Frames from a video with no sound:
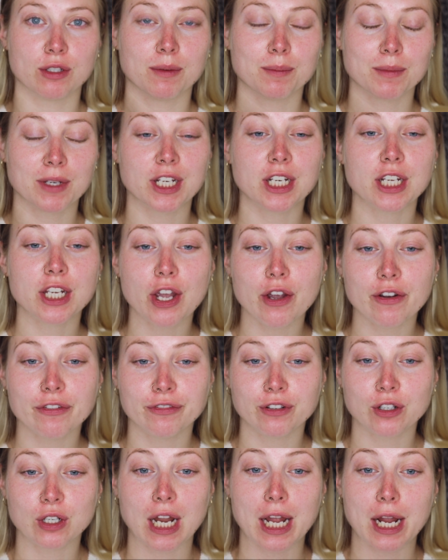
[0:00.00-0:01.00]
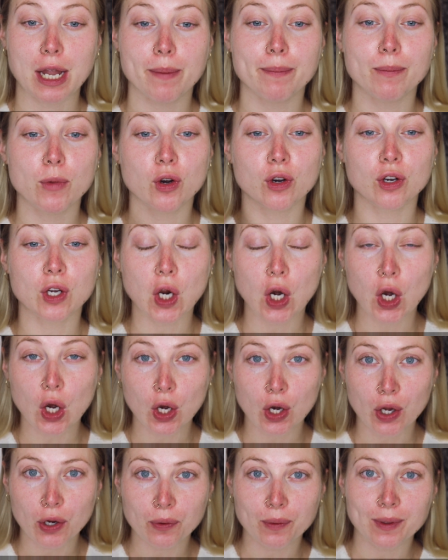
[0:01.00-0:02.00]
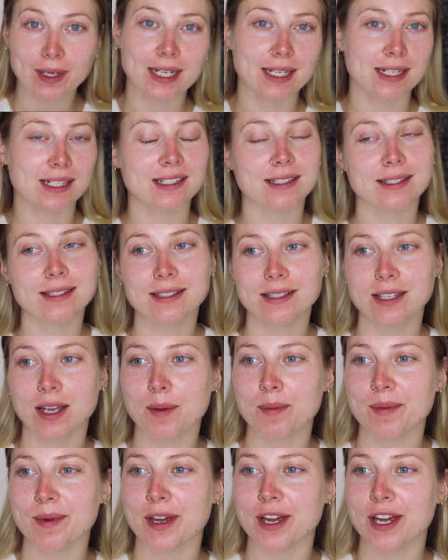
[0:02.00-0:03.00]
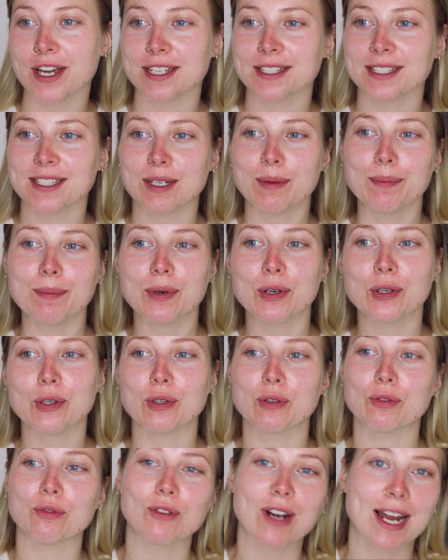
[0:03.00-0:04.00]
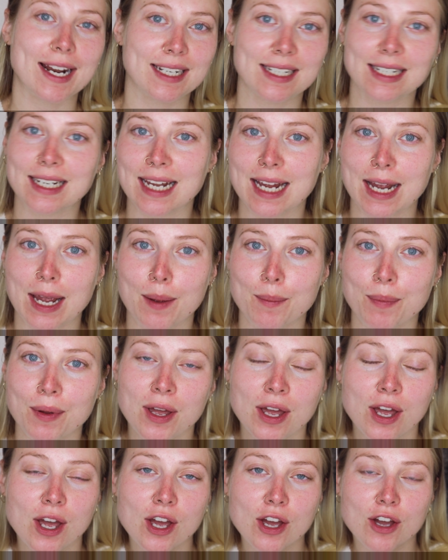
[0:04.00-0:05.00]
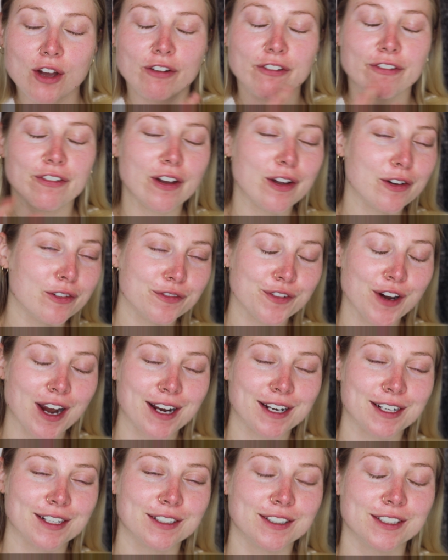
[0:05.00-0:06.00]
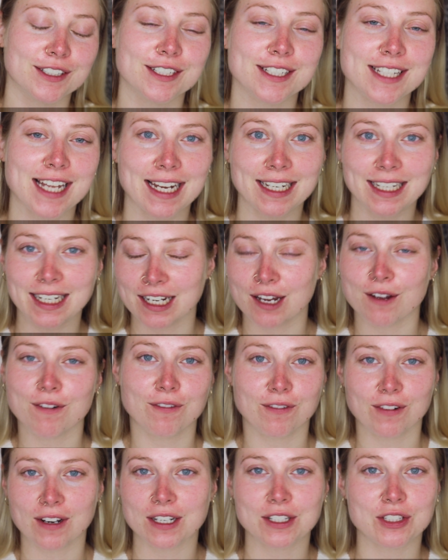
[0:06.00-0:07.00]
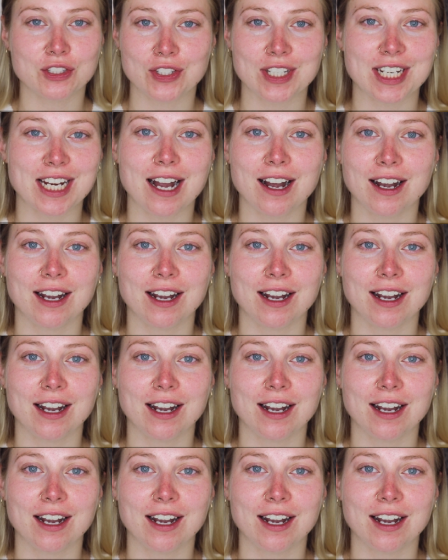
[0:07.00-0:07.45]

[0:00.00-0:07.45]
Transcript: I'm gonna go for like a more glowy summer, simple red lip, faux freckles and like a fluttery